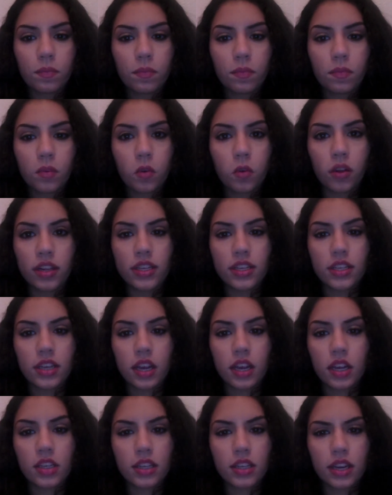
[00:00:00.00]
oily
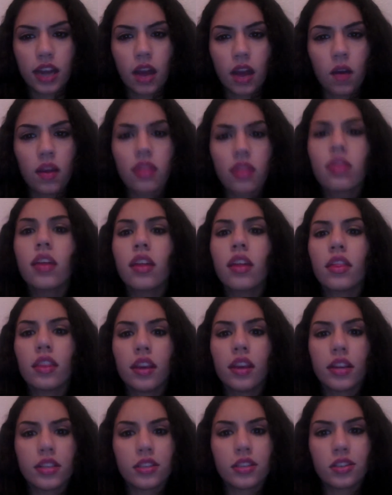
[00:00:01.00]
skin, because now I, I
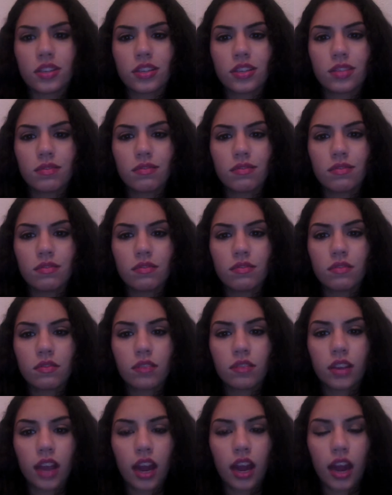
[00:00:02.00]
think it's just
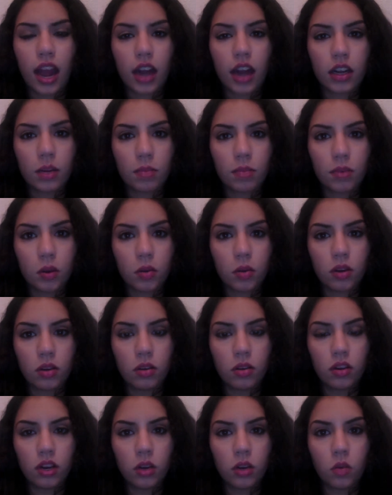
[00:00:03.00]
kind of acne prone
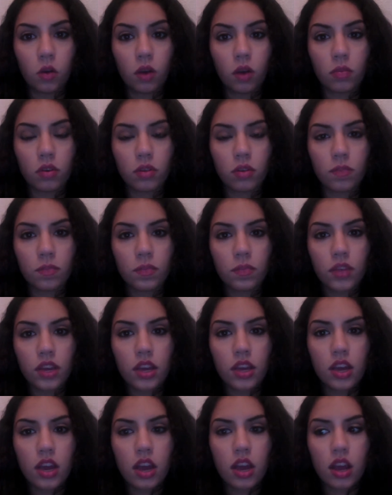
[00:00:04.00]
and, and normal.
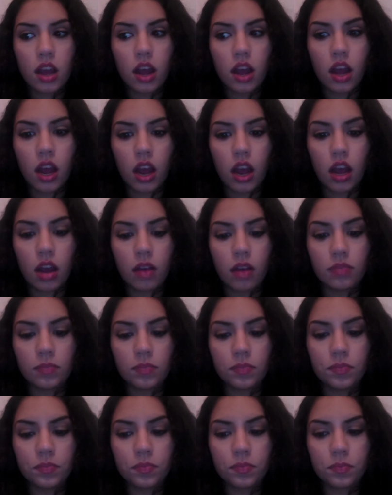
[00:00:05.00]

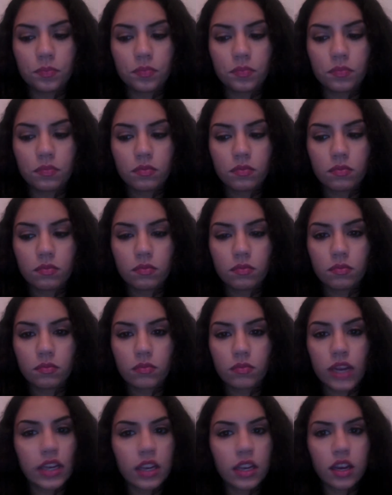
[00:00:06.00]
Um,
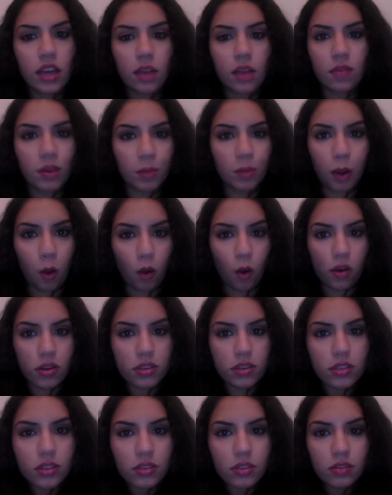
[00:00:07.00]
it didn't get rid of my
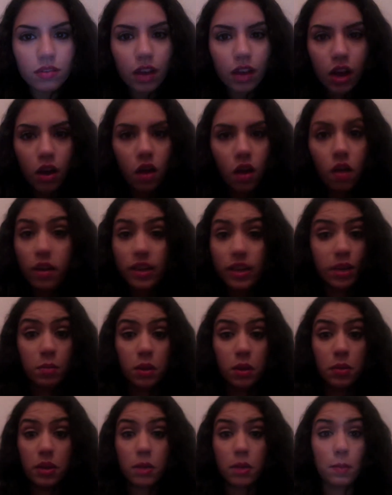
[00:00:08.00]
oils at all. It
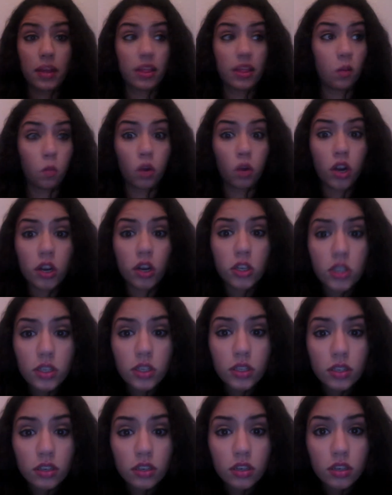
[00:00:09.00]
didn't, it didn't make them
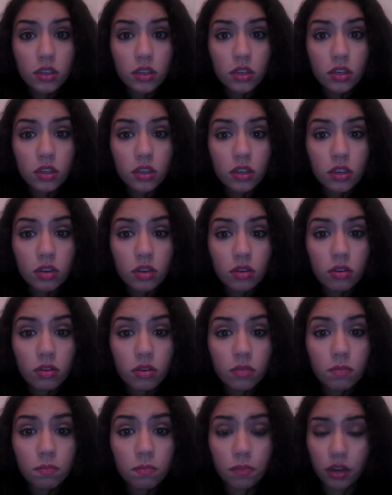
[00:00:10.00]
worse,
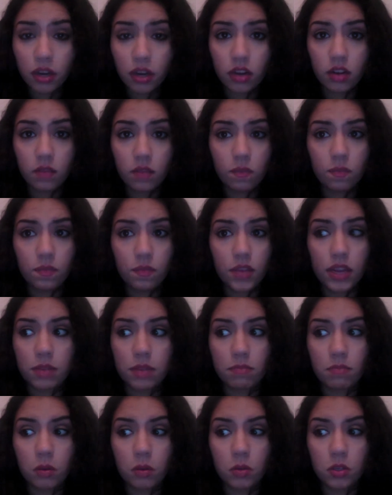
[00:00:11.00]
but
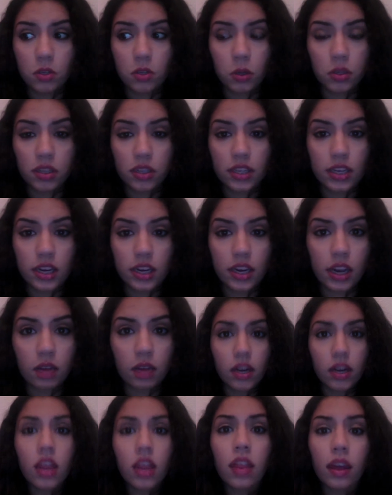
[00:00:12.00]
it most certainly didn't get
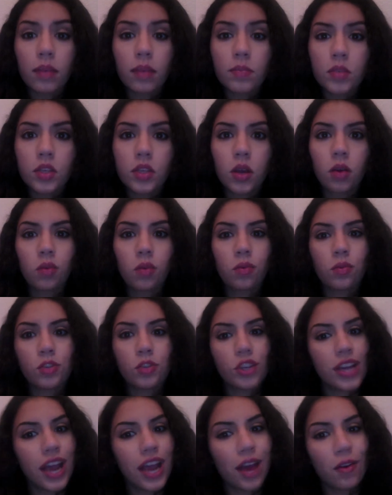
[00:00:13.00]
them. So
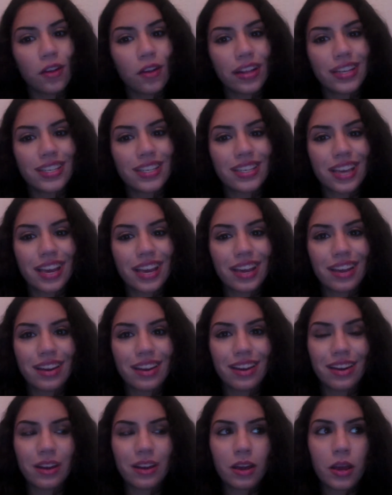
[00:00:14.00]
she had oily skin
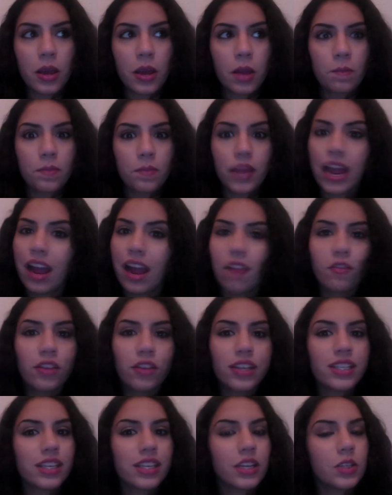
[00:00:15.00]
and I have
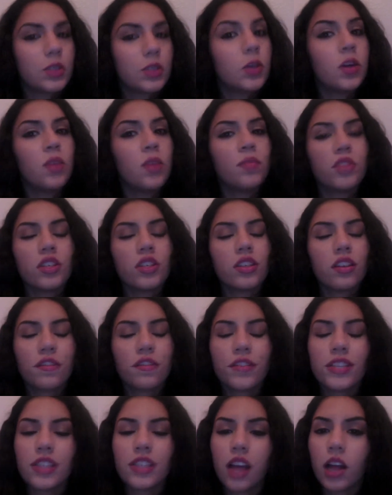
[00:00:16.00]
oily skin too, but just our
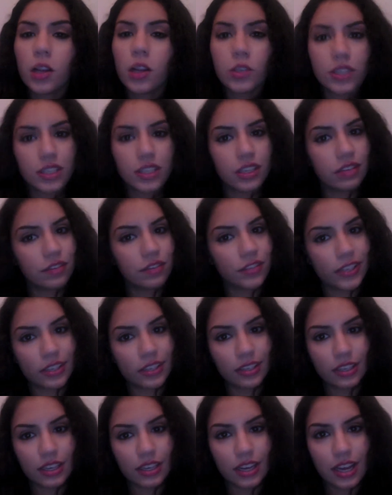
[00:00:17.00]
physiology is
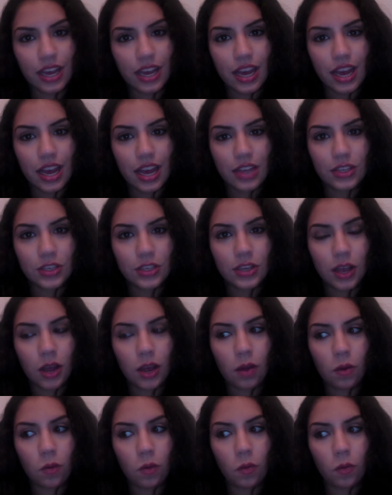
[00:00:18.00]
different.
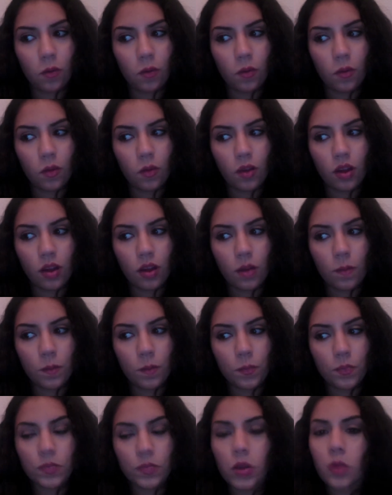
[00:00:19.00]
So
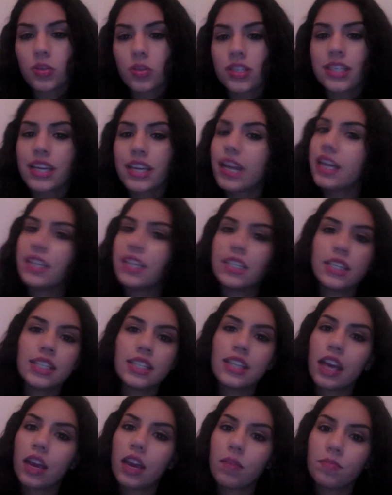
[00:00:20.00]
no skin is the
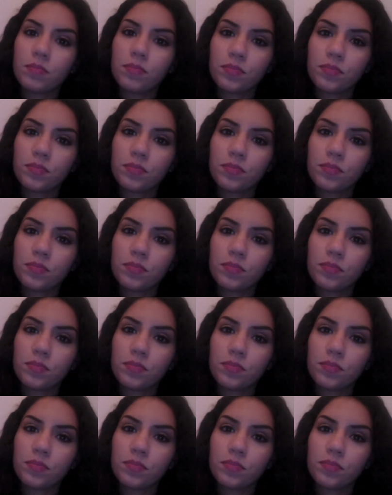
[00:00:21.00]
same.